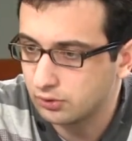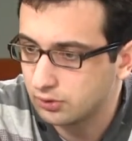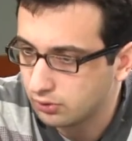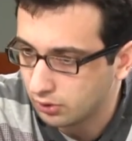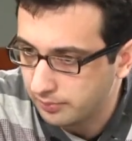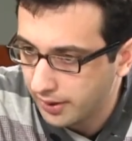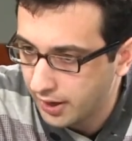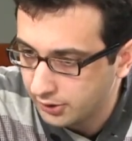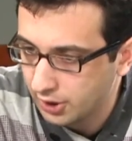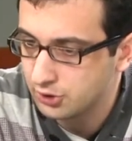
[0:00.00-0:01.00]

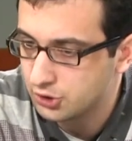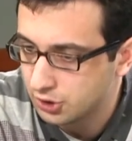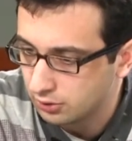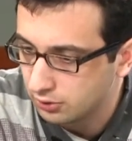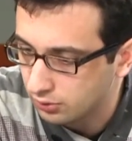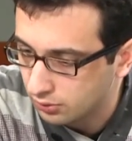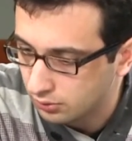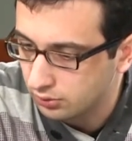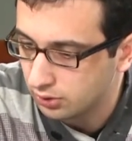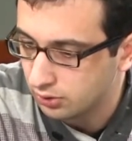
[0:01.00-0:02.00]
don't pay attention
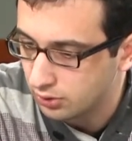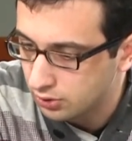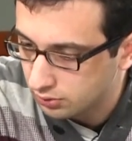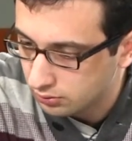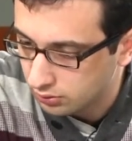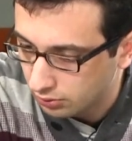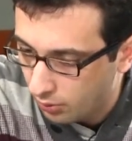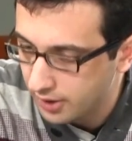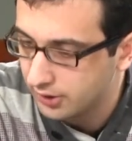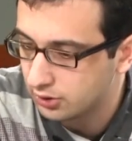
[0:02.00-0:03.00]

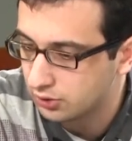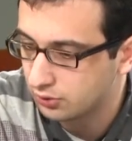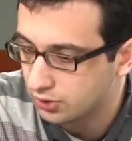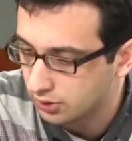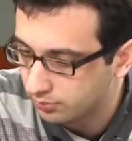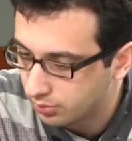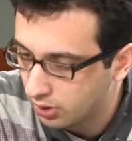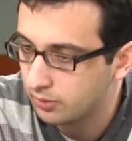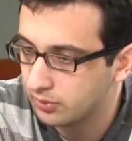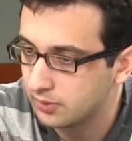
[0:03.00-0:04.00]
to wider social
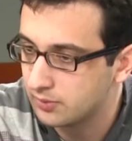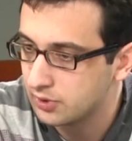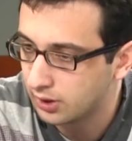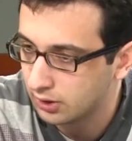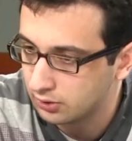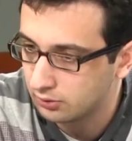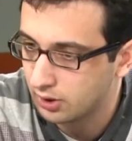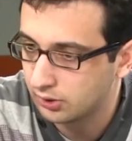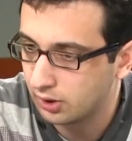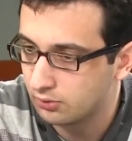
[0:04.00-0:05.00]
problems, like
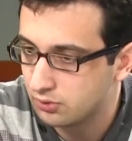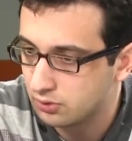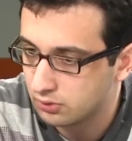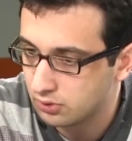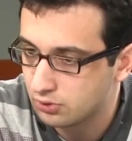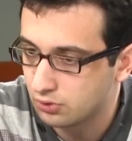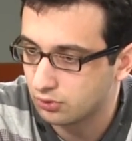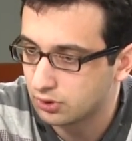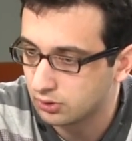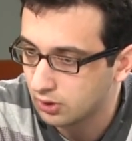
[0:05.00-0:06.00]
do not have the
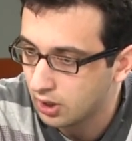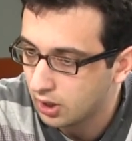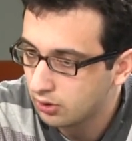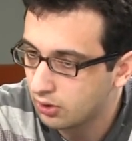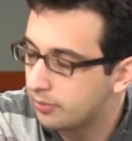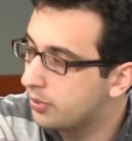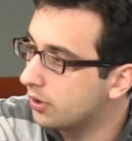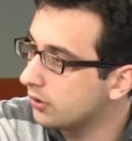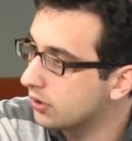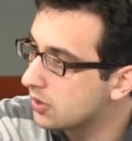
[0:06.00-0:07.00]
social
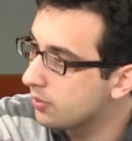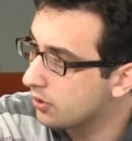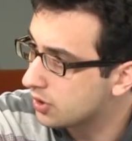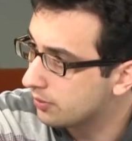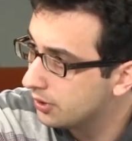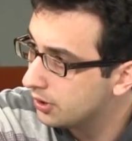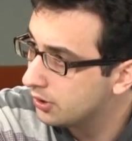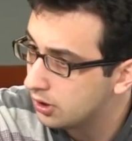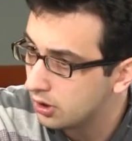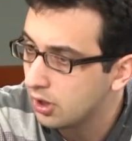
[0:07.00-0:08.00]
corporate
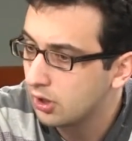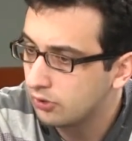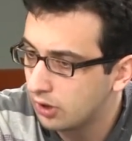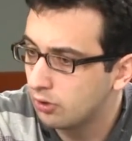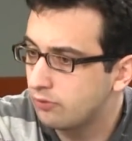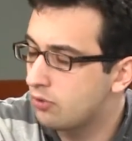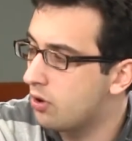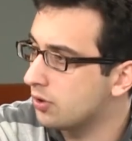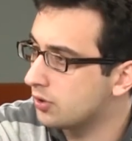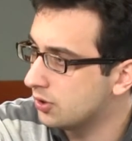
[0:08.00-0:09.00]
responsibility, then
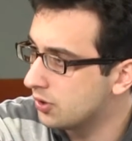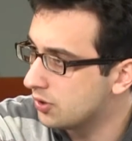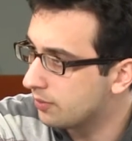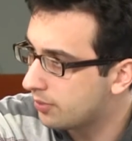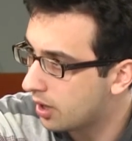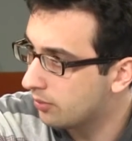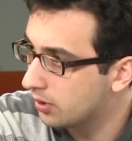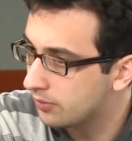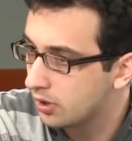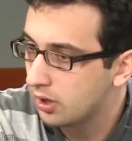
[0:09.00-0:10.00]
of course this is a
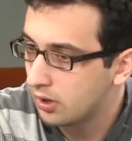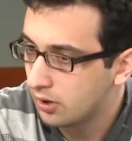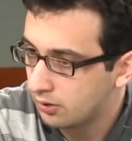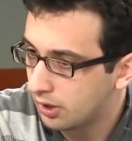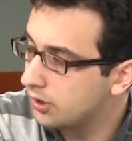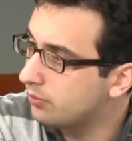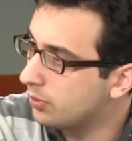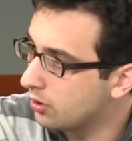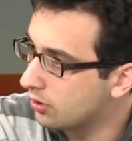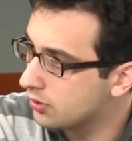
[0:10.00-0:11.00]
problem,
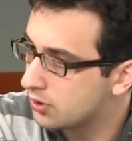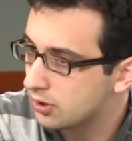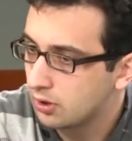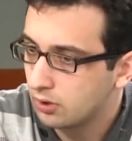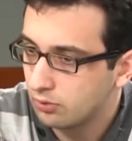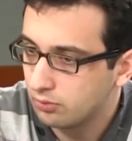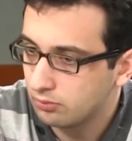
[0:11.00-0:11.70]
right? Because